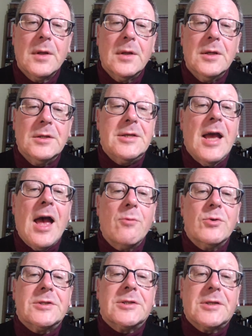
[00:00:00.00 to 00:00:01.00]
Say I
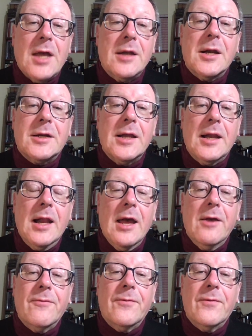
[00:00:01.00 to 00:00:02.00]
was scunnert at
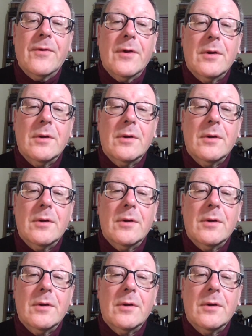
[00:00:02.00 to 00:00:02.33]
life.